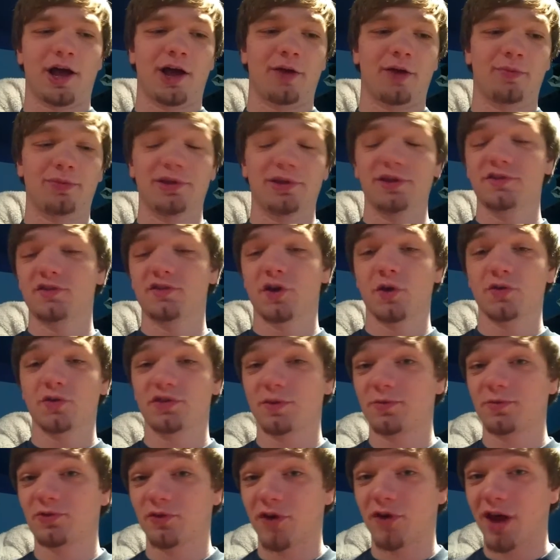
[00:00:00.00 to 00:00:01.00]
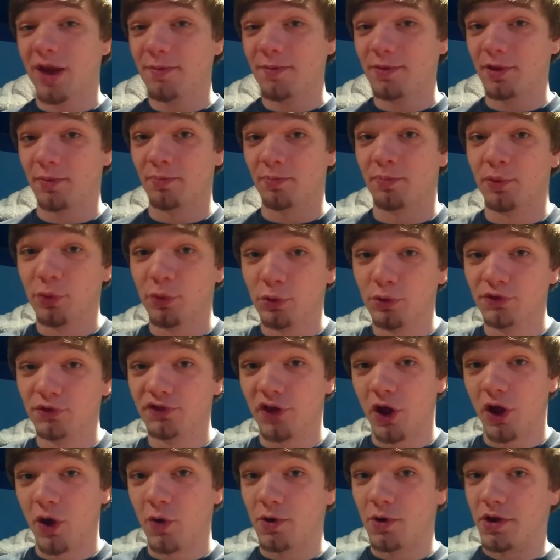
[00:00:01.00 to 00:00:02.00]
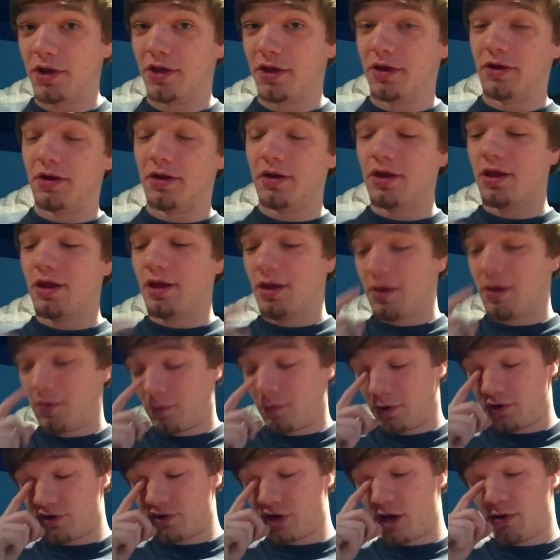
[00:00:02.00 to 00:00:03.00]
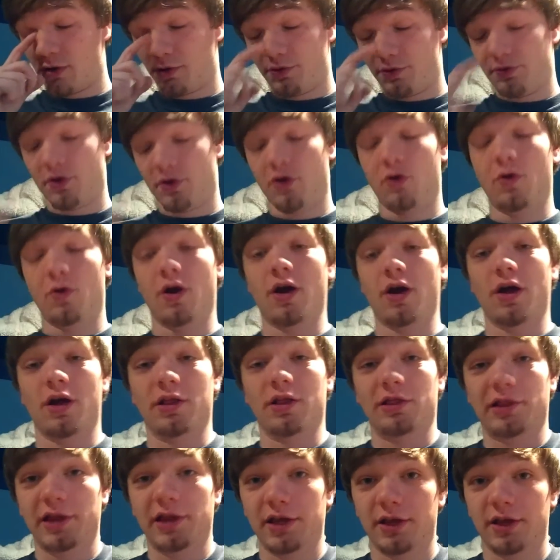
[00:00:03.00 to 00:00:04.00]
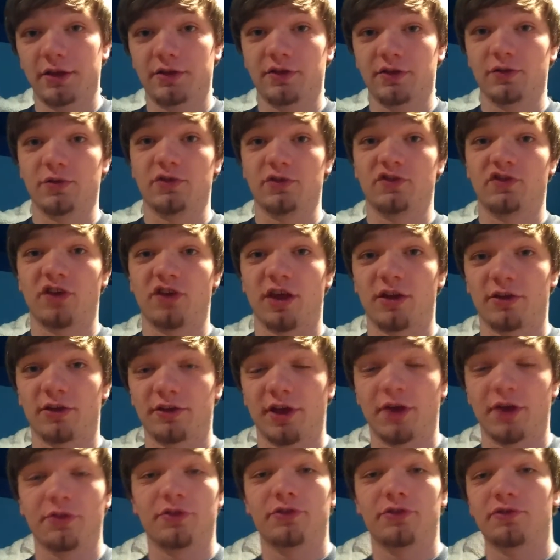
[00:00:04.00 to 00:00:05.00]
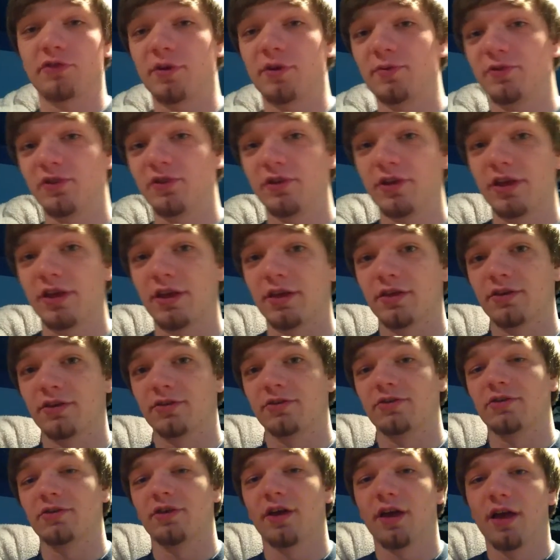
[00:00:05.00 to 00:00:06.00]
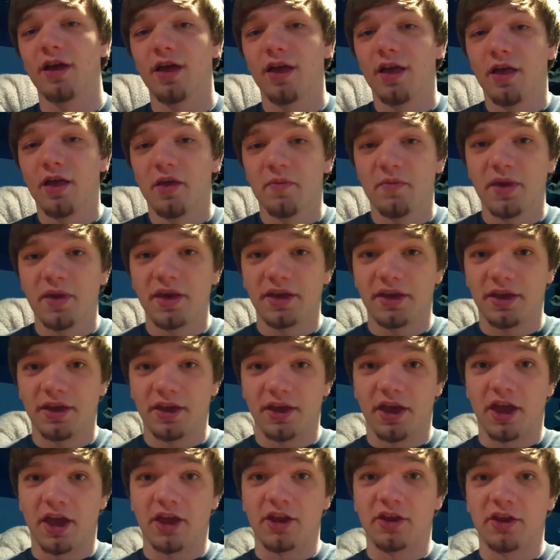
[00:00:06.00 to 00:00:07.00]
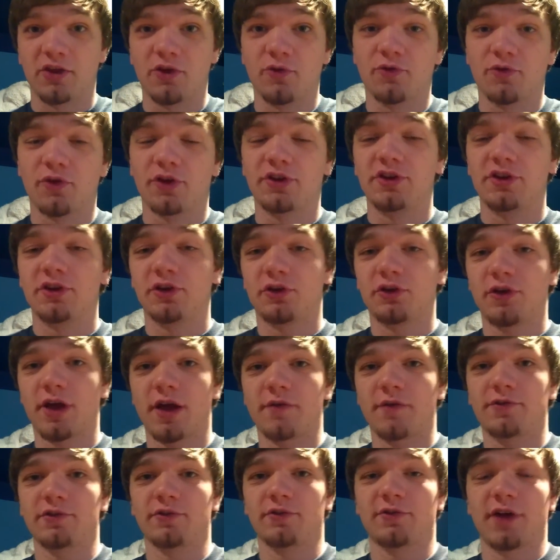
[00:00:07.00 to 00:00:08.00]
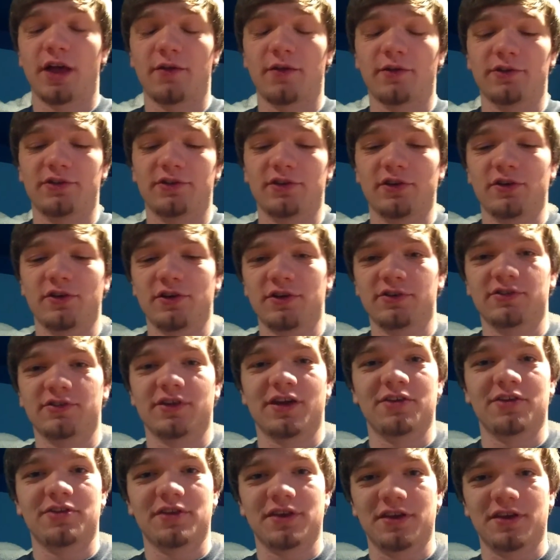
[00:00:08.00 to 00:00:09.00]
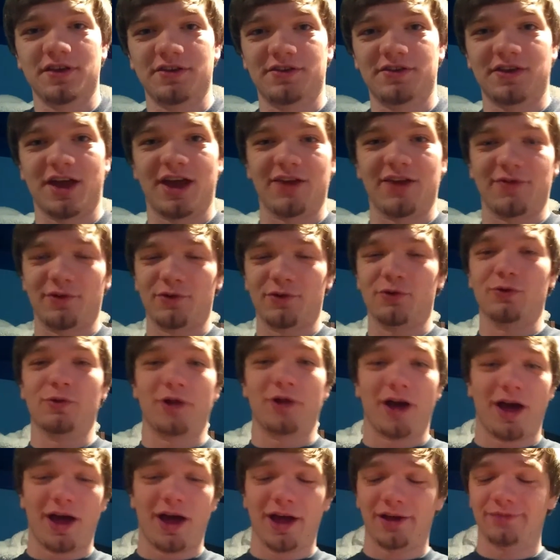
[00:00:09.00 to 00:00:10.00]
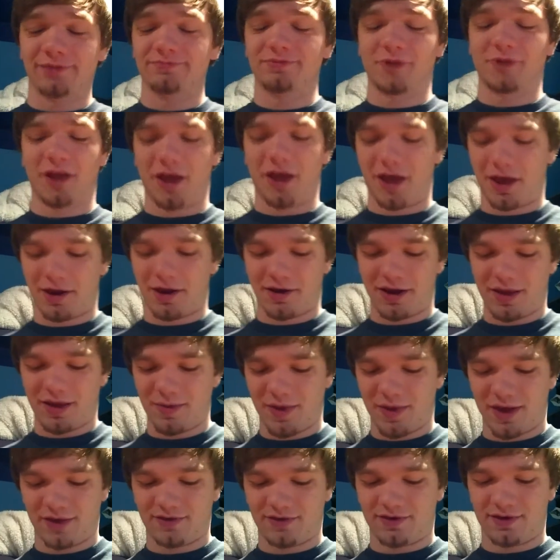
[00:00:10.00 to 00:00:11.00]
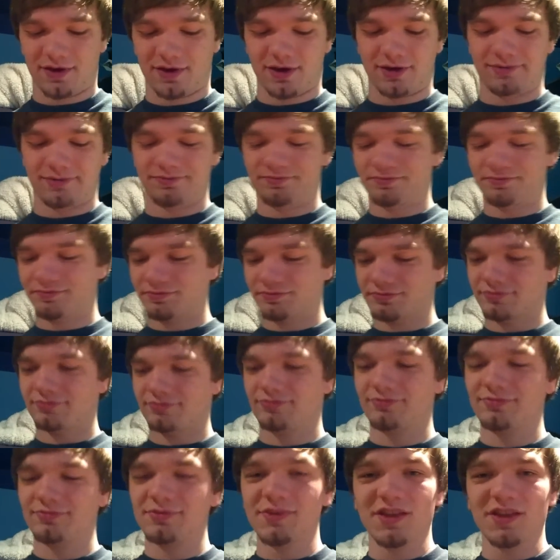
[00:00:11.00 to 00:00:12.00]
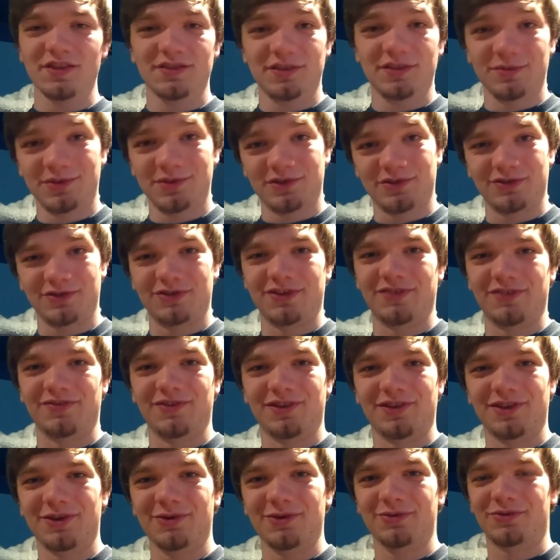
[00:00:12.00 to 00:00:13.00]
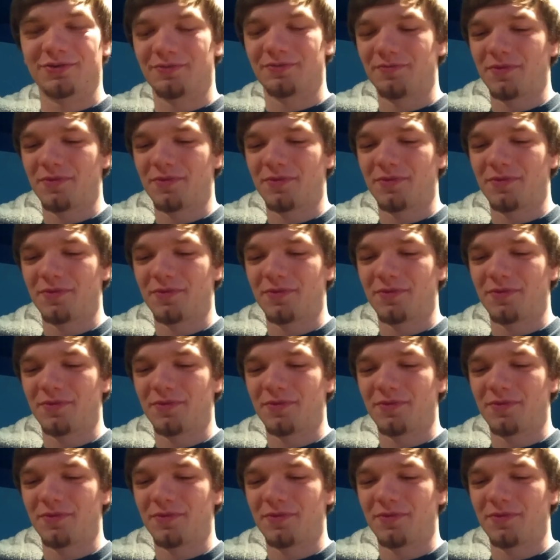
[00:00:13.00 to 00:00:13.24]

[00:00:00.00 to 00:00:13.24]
Please go subscribe to Bulltonian, which I will throw a link to his channel down in the description. He is making a New Frontier Craft survival series, and I think he's kind of a cool guy, and he makes some interesting videos.